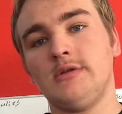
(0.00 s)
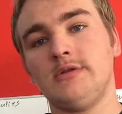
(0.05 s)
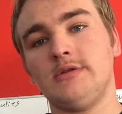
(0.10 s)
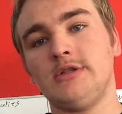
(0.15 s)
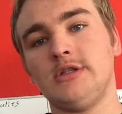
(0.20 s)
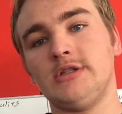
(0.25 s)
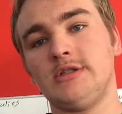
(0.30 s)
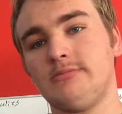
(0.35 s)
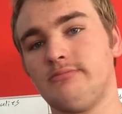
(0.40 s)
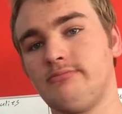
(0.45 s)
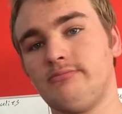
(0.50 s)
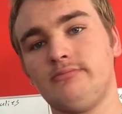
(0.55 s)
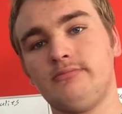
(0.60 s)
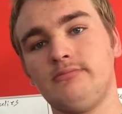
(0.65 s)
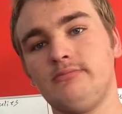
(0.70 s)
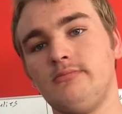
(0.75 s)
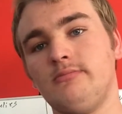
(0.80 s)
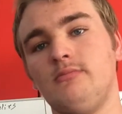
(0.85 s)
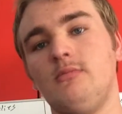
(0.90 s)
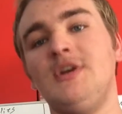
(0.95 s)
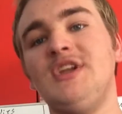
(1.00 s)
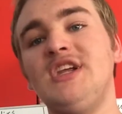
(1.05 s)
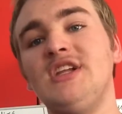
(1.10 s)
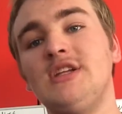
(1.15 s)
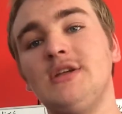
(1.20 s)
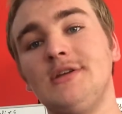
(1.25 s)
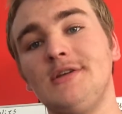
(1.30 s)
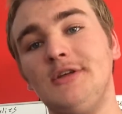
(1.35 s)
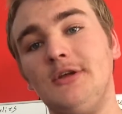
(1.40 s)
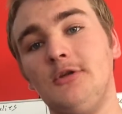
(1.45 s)
just we need
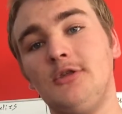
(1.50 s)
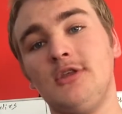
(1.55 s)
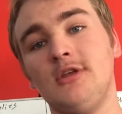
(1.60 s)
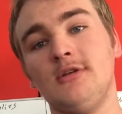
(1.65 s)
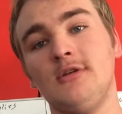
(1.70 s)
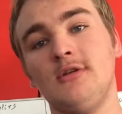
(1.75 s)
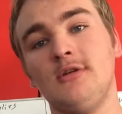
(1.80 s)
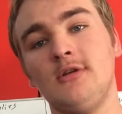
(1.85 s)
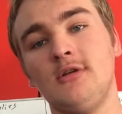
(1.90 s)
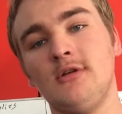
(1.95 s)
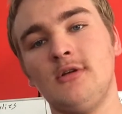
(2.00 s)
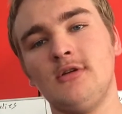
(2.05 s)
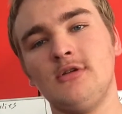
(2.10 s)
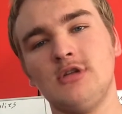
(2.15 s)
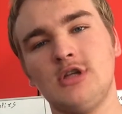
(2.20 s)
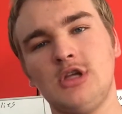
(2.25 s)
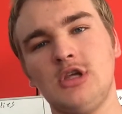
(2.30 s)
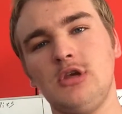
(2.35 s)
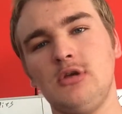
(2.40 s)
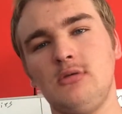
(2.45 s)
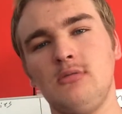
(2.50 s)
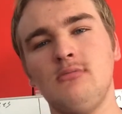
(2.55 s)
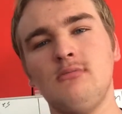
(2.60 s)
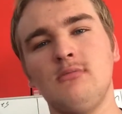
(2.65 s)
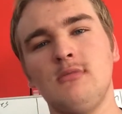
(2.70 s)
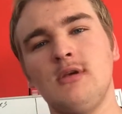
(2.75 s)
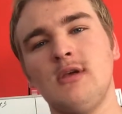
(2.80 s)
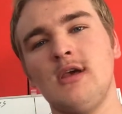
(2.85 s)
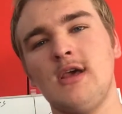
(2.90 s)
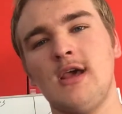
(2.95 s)
to
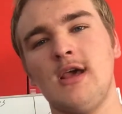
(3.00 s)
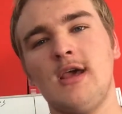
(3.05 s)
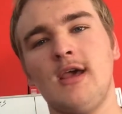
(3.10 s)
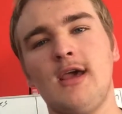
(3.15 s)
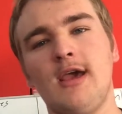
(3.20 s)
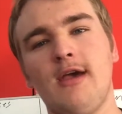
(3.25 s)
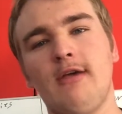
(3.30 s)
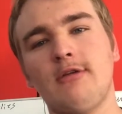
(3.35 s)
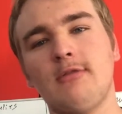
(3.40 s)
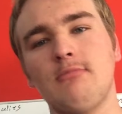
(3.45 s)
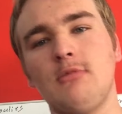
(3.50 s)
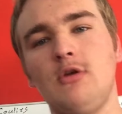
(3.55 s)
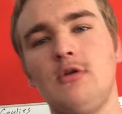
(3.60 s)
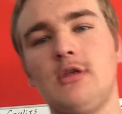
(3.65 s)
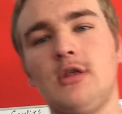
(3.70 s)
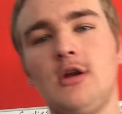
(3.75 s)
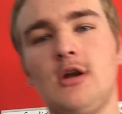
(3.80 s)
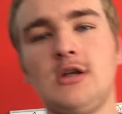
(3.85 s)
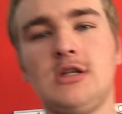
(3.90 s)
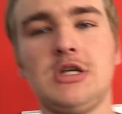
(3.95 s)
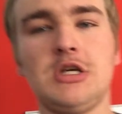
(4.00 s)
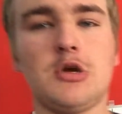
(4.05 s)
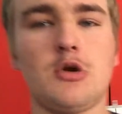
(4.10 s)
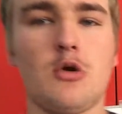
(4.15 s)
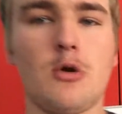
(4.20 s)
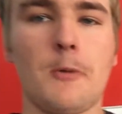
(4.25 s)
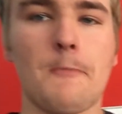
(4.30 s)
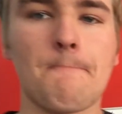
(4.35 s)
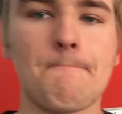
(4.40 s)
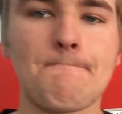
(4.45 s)
have some youth in our
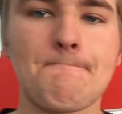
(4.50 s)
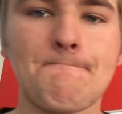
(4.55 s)
decor.